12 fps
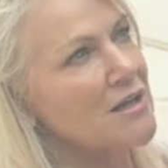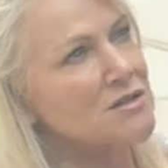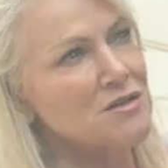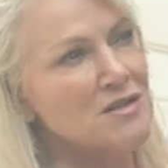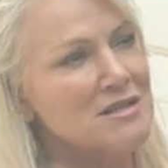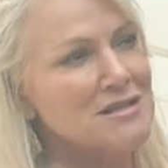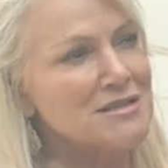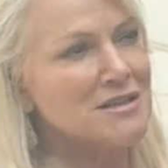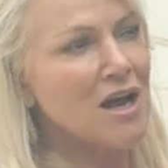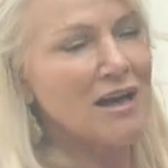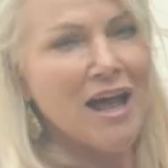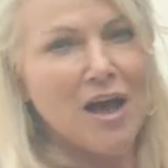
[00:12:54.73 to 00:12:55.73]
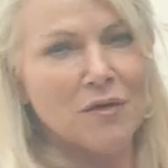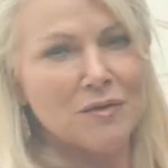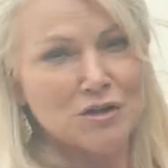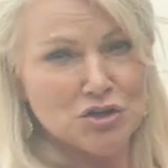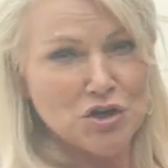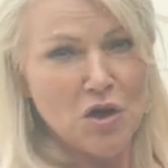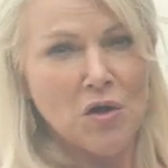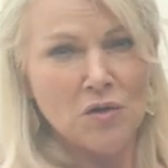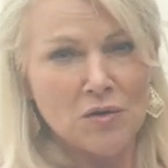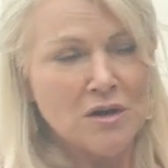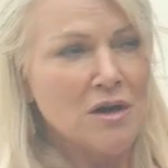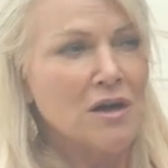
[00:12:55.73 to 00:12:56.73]
So this is not how the
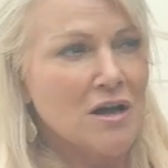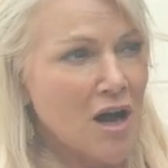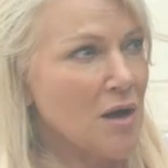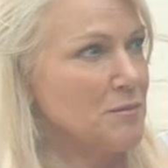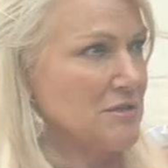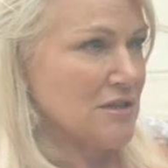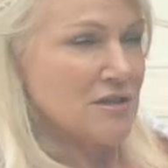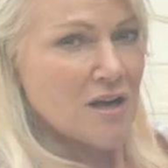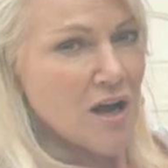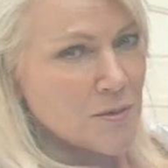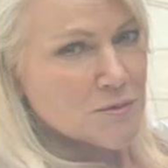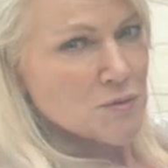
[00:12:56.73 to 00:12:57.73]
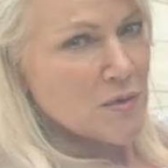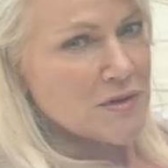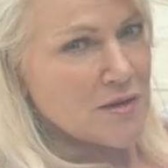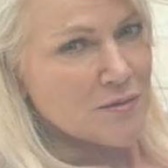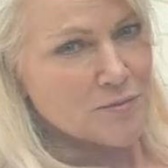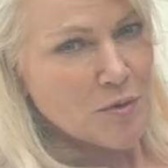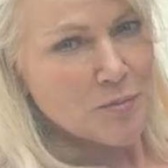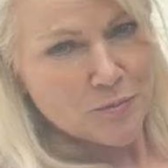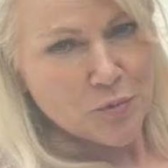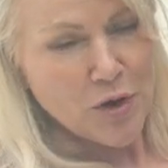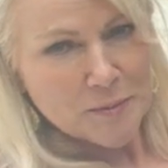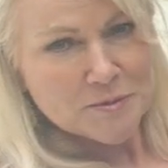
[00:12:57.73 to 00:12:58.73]
shell comes. It comes with it
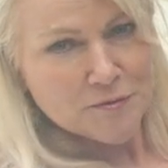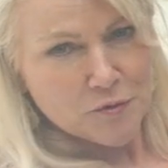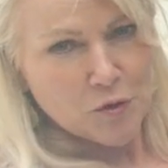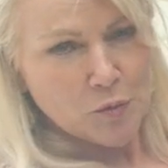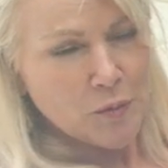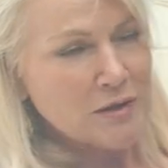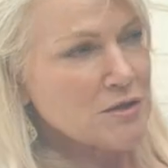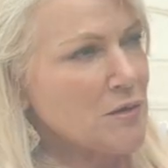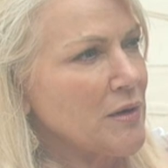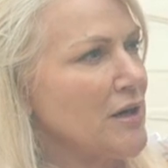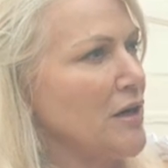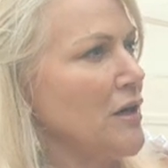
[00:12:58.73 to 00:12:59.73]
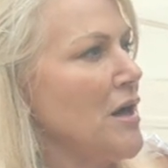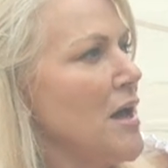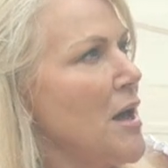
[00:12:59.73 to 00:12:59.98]
prepped for a window here.